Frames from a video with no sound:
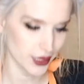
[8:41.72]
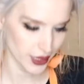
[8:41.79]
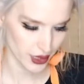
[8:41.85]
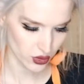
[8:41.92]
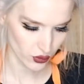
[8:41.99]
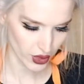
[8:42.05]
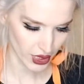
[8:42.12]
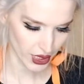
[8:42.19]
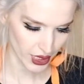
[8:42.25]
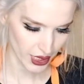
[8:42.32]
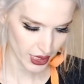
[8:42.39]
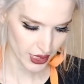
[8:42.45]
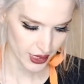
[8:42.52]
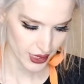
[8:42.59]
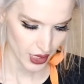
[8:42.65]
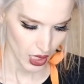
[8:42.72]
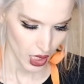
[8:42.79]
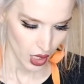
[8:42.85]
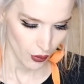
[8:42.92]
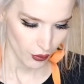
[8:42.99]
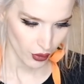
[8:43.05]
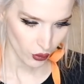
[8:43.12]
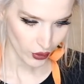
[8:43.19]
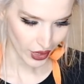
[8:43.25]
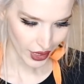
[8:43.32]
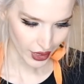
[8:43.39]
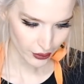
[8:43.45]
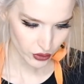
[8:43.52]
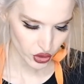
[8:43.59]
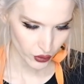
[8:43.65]
is what it is. But what
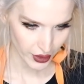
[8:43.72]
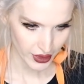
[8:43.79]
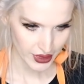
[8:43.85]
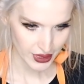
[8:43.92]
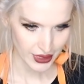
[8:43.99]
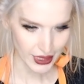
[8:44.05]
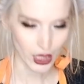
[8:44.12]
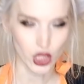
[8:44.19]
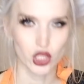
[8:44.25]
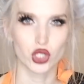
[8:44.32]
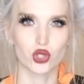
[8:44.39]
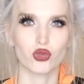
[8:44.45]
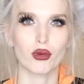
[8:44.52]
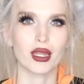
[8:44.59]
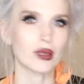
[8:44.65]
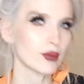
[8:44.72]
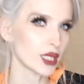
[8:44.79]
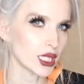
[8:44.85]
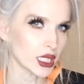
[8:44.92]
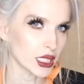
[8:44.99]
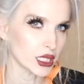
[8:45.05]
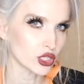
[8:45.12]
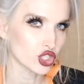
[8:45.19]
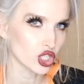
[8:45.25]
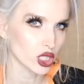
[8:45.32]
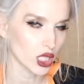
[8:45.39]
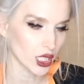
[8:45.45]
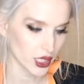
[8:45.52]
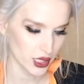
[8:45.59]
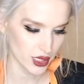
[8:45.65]
I'm doing is it's like a creamy
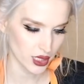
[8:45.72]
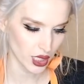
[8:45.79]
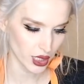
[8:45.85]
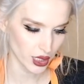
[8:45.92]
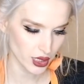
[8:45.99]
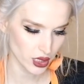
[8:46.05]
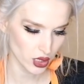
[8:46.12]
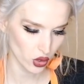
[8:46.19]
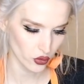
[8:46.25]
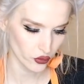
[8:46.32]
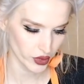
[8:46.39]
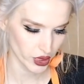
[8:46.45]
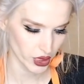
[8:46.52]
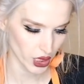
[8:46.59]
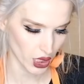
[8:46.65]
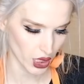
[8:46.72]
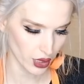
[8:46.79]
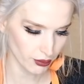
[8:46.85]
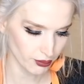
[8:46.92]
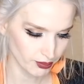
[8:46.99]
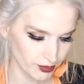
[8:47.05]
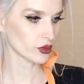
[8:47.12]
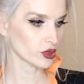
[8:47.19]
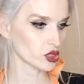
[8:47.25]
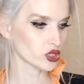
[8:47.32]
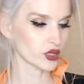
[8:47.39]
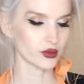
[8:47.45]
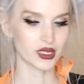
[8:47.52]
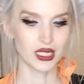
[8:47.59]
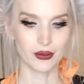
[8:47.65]
enchilada sauce over the top. What I'm gonna do is
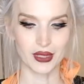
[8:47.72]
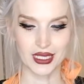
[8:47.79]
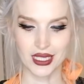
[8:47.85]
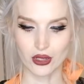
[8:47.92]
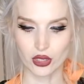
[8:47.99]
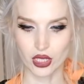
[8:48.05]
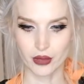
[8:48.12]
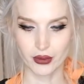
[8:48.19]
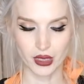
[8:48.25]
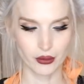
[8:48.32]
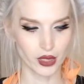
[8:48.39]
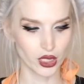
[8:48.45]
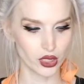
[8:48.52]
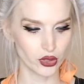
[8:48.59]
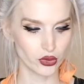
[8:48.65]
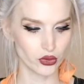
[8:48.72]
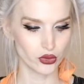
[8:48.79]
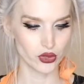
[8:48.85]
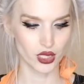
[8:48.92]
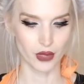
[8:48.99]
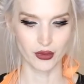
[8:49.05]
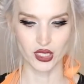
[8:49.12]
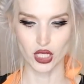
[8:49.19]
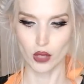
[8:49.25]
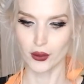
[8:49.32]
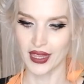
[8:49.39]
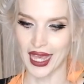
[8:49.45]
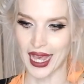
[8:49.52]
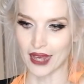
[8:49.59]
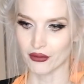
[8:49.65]
I'm gonna take my sour cream and I'm gonna start with
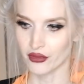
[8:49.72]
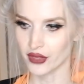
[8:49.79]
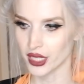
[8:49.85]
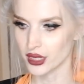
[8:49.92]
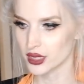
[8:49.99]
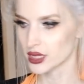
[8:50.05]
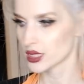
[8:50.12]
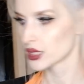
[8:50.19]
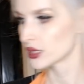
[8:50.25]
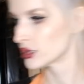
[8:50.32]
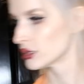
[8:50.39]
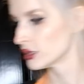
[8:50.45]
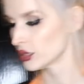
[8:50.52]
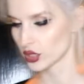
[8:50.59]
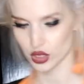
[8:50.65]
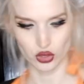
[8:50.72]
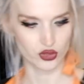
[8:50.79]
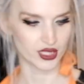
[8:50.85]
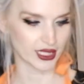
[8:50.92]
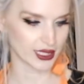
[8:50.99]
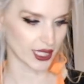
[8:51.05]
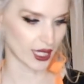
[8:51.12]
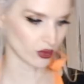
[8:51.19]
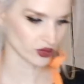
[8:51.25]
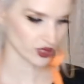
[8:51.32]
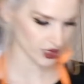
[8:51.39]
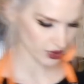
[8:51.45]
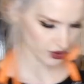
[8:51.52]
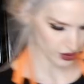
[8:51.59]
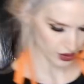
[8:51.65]
half of it. So 6
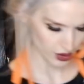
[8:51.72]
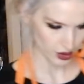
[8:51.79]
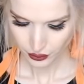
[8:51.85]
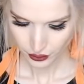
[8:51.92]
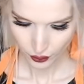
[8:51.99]
ounces.